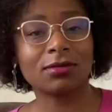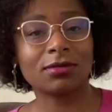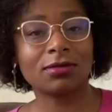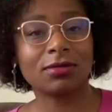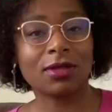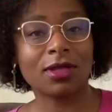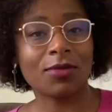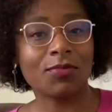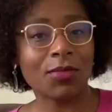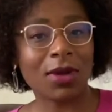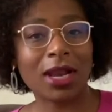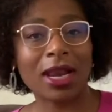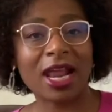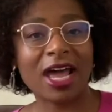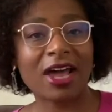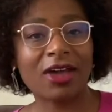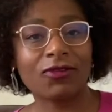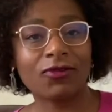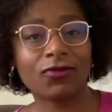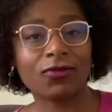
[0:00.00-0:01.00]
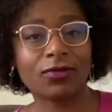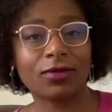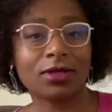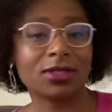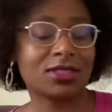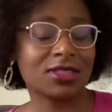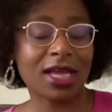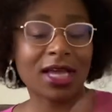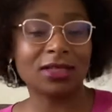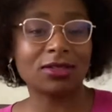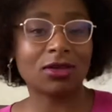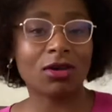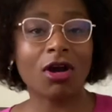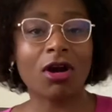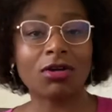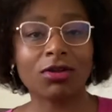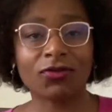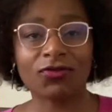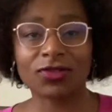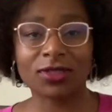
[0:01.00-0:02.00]
in my life, besides God.
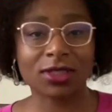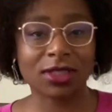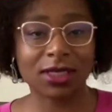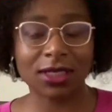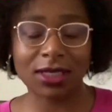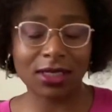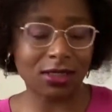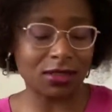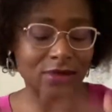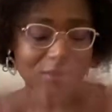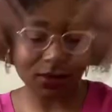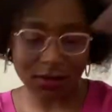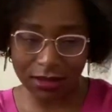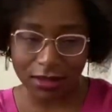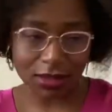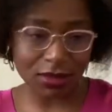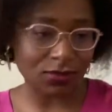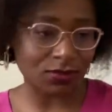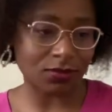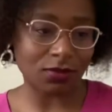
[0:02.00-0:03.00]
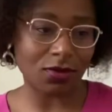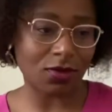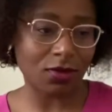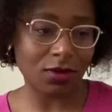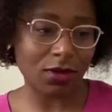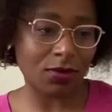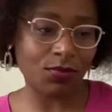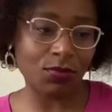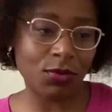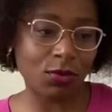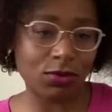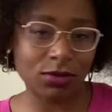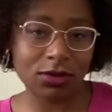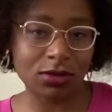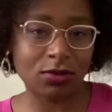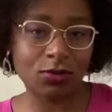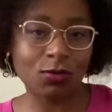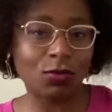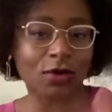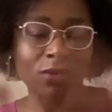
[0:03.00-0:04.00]
Obviously, he's
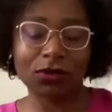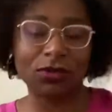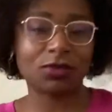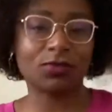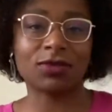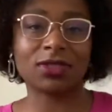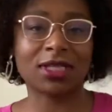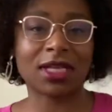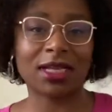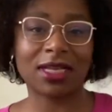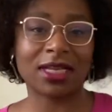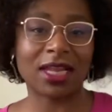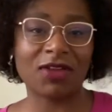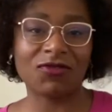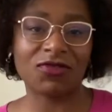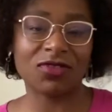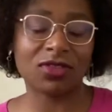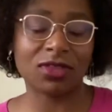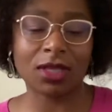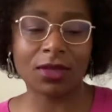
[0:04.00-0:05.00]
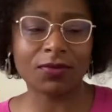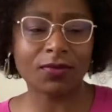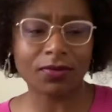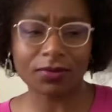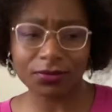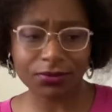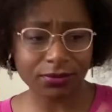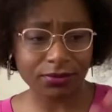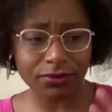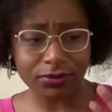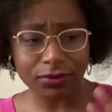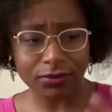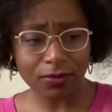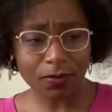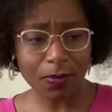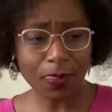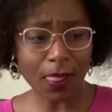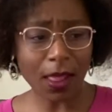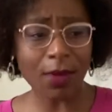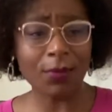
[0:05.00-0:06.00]
important 100% in everything.
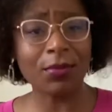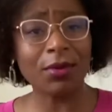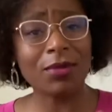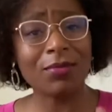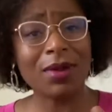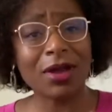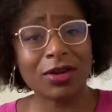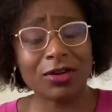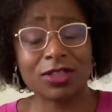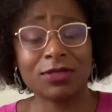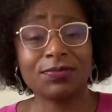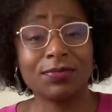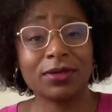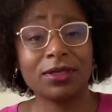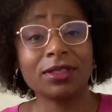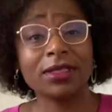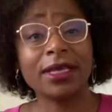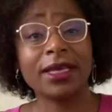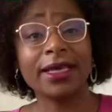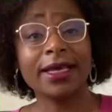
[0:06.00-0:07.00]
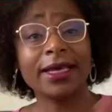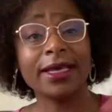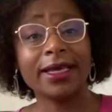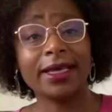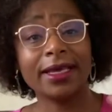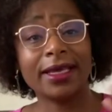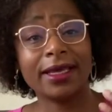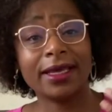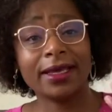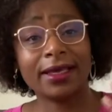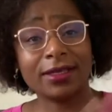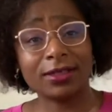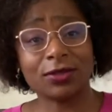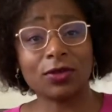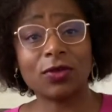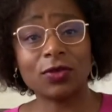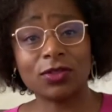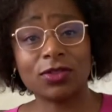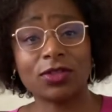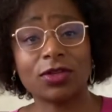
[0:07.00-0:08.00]
But my husband is
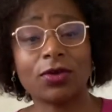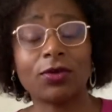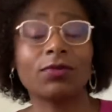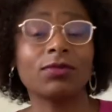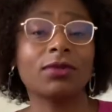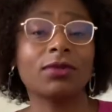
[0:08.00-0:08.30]
also